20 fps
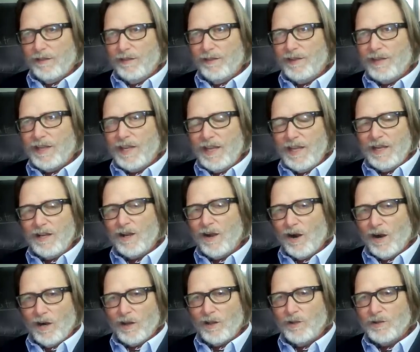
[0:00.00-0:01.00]
King
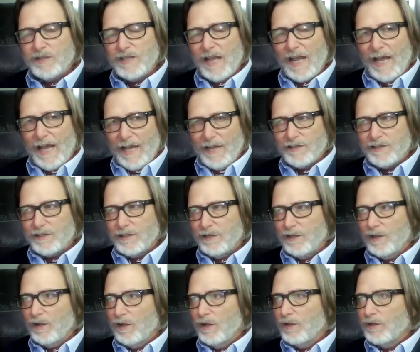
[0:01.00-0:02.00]
Carlos asked
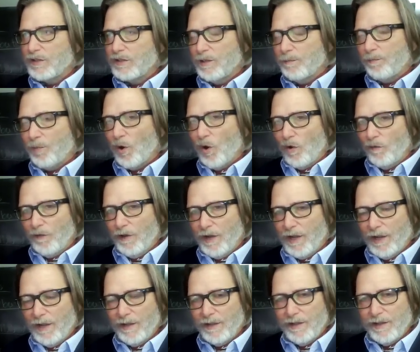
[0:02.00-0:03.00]

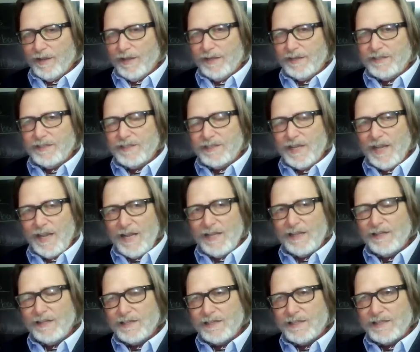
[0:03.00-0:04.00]
Sepulveda to
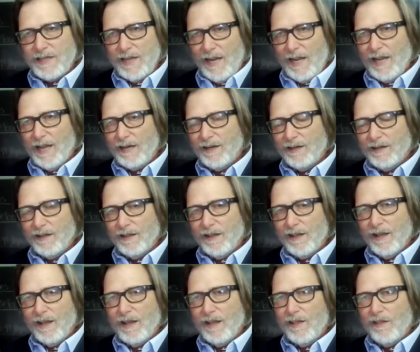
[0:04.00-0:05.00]
take the stand
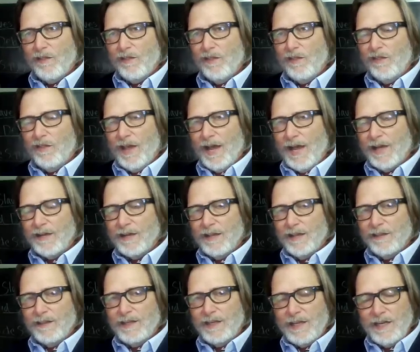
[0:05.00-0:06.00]
that
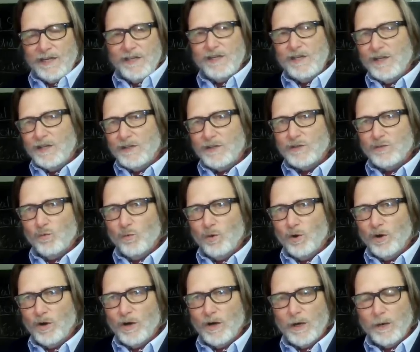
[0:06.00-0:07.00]
the Indians
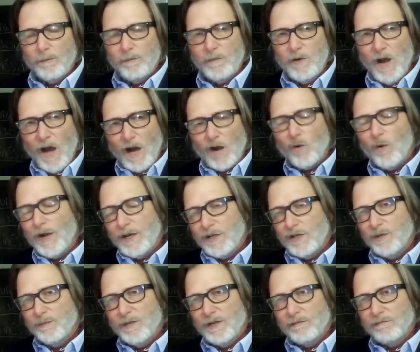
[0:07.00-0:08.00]
were not quite
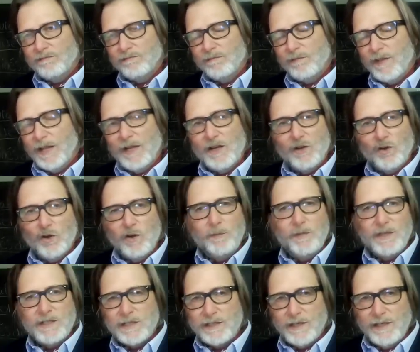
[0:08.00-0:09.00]
human, they could
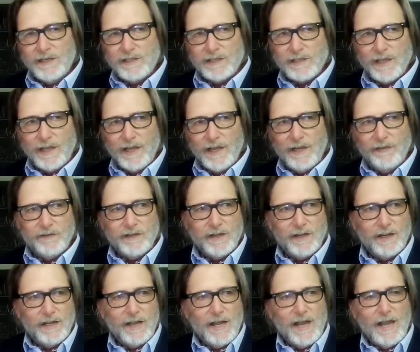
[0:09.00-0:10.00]
be enslaved,
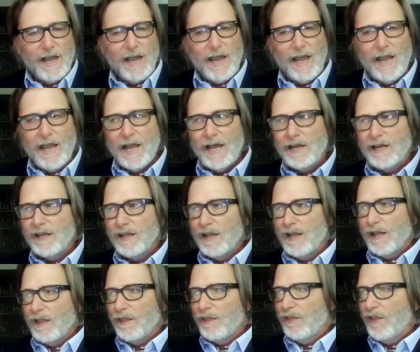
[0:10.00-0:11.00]
and
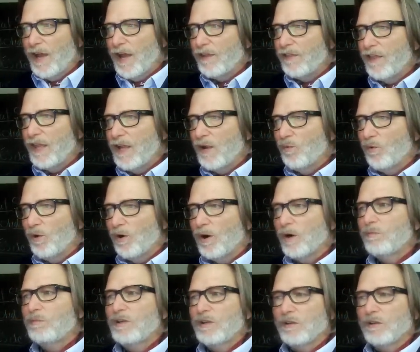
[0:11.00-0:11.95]
that they were,